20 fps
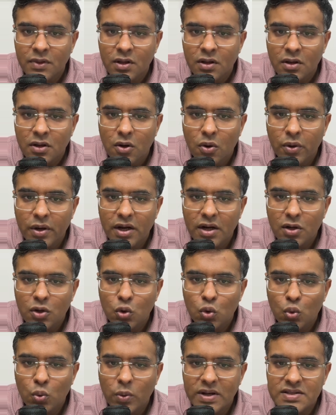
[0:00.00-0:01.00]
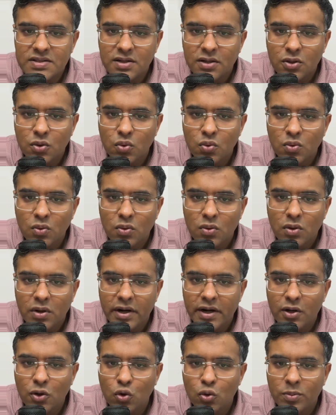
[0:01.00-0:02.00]
Okay, 2 ones are 2
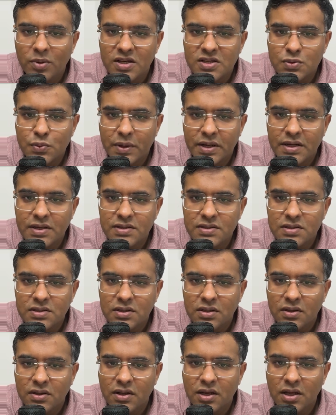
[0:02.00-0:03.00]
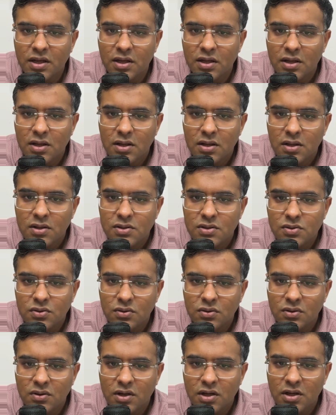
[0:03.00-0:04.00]
and 2 plus 1 is 3. So
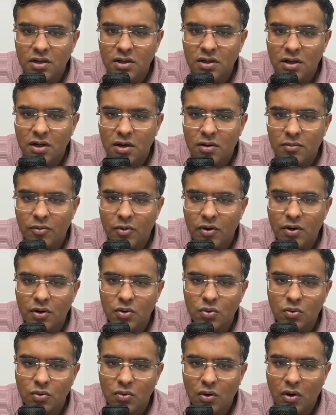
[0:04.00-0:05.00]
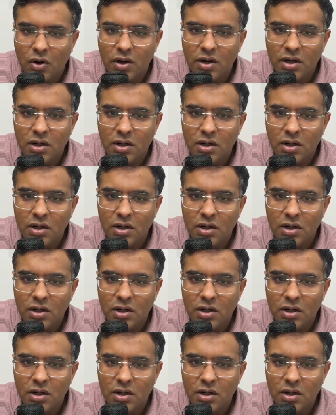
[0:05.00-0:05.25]
3 upon 2, or